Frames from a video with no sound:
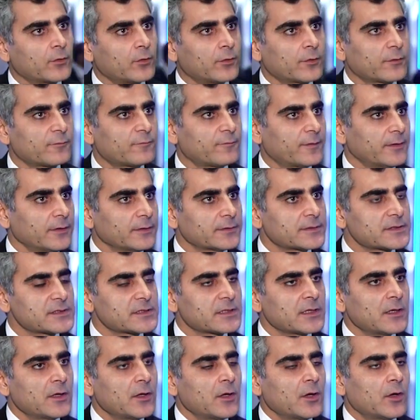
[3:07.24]
or
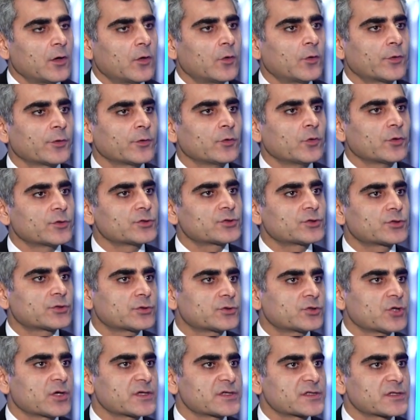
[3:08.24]
fields, or you're
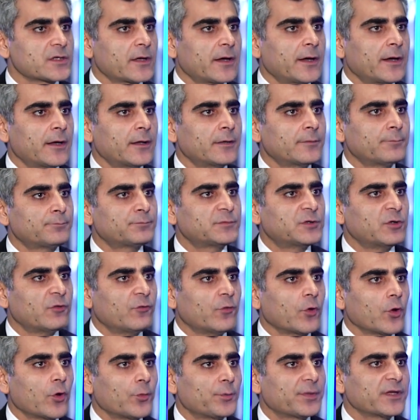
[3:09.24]
just
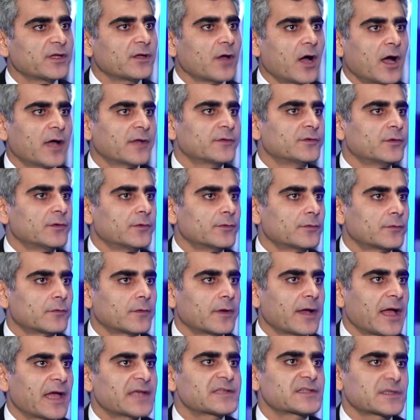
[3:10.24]
developing other
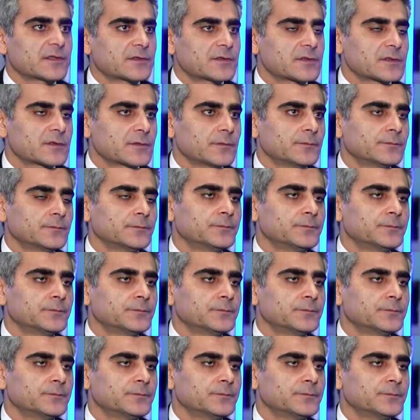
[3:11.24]
assets?